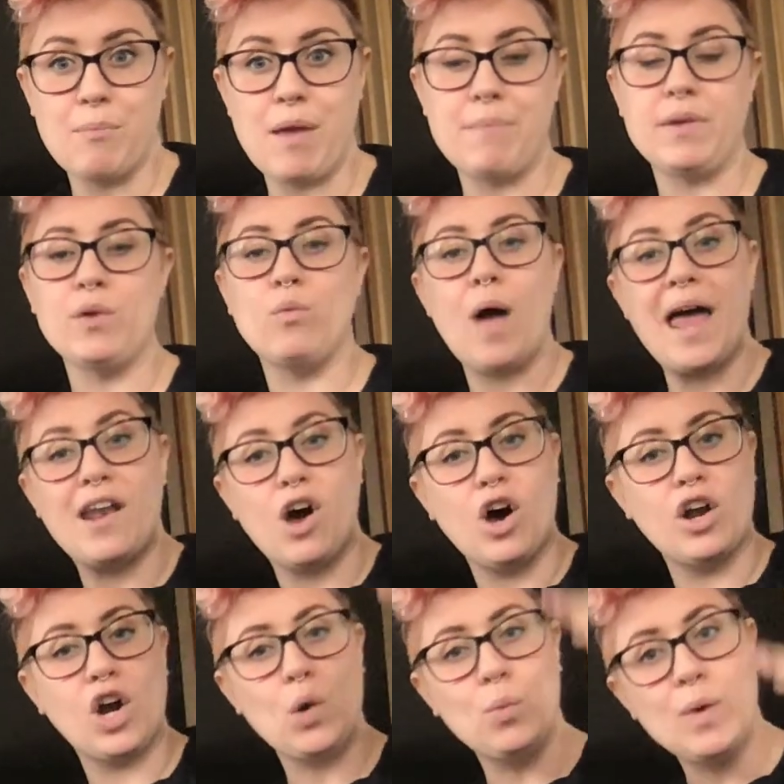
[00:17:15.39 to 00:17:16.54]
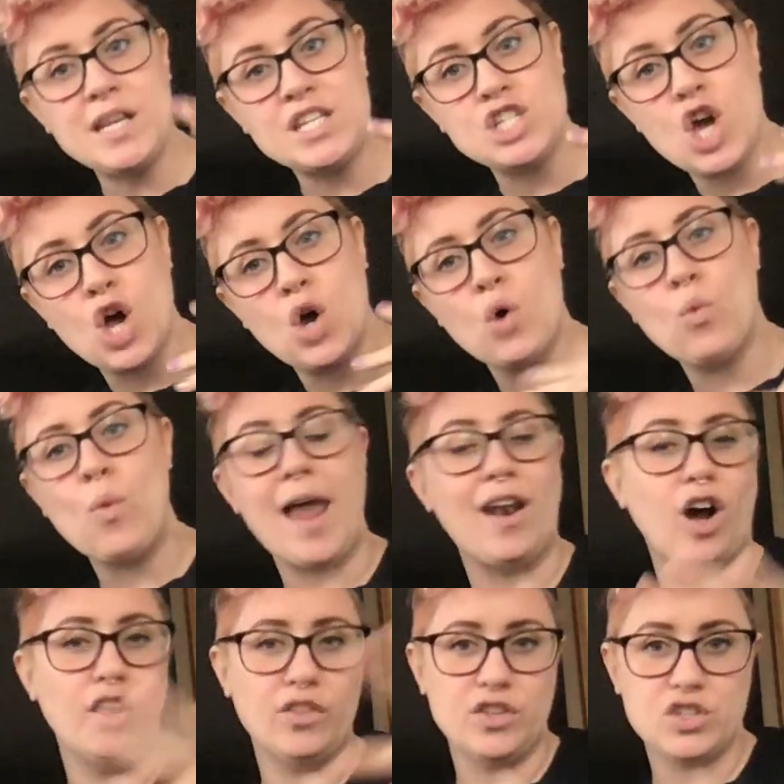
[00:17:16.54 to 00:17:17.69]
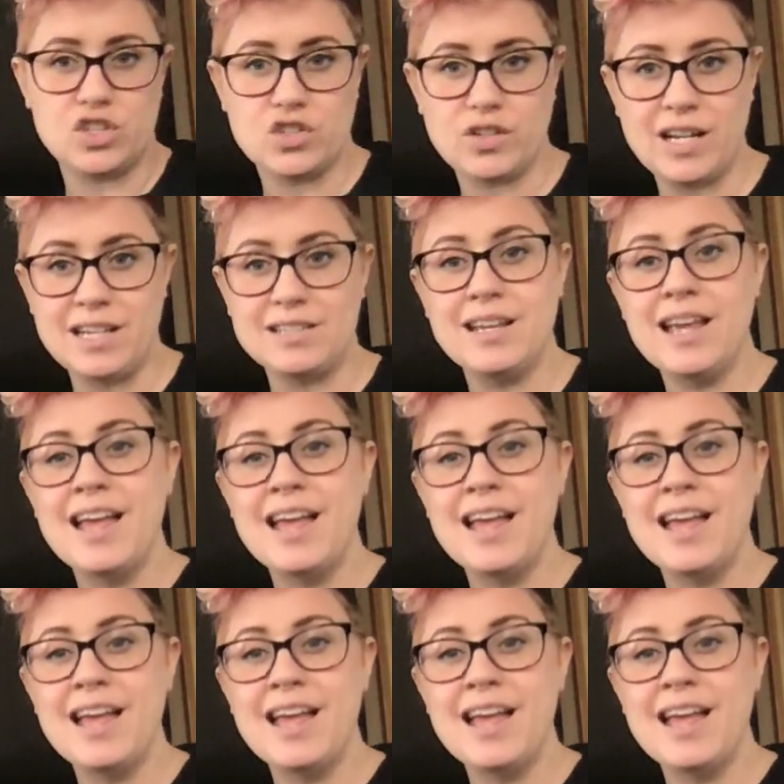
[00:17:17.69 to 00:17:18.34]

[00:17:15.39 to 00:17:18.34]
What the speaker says: Maybe wet on our window, wet on the street.